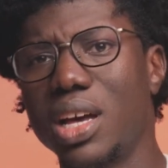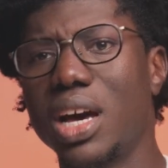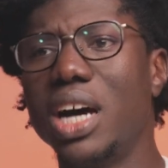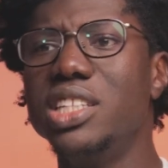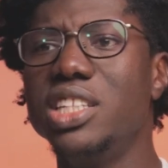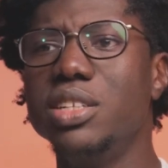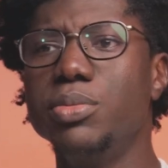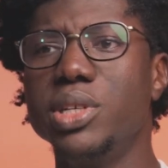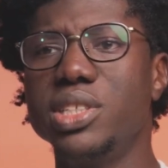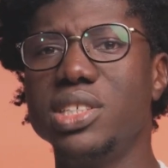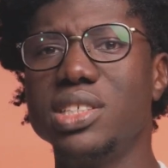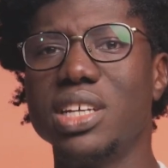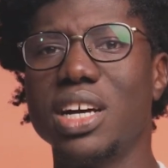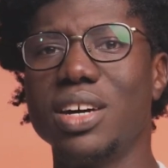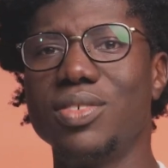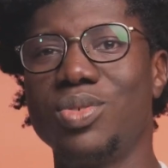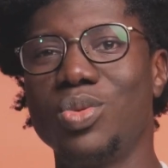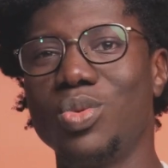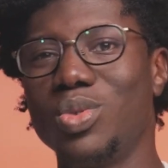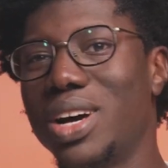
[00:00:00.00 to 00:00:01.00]
and the images
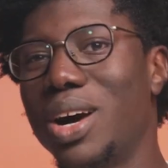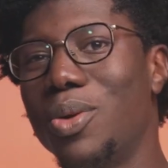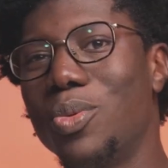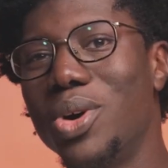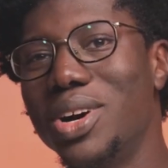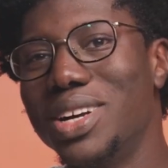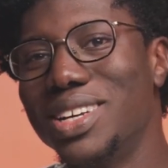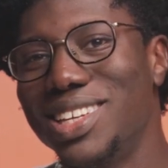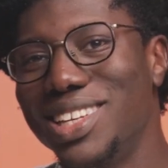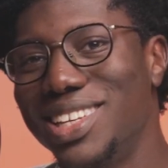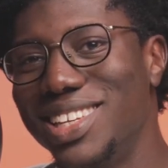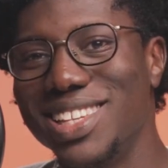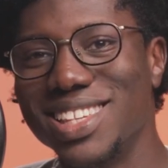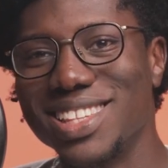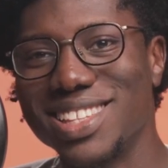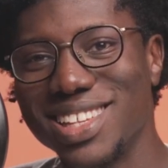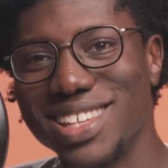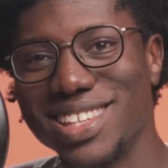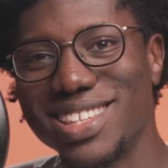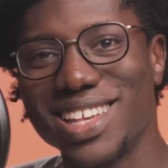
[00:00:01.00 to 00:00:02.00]
are 1 gig
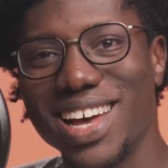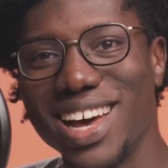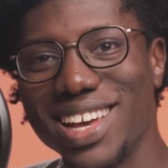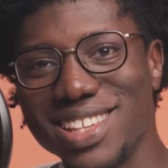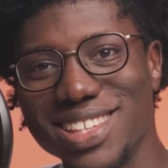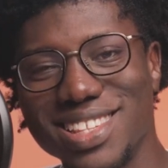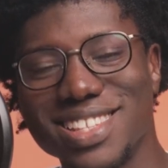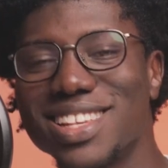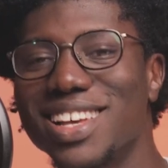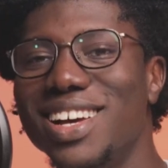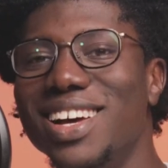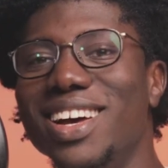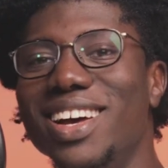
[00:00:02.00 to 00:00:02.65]
in size,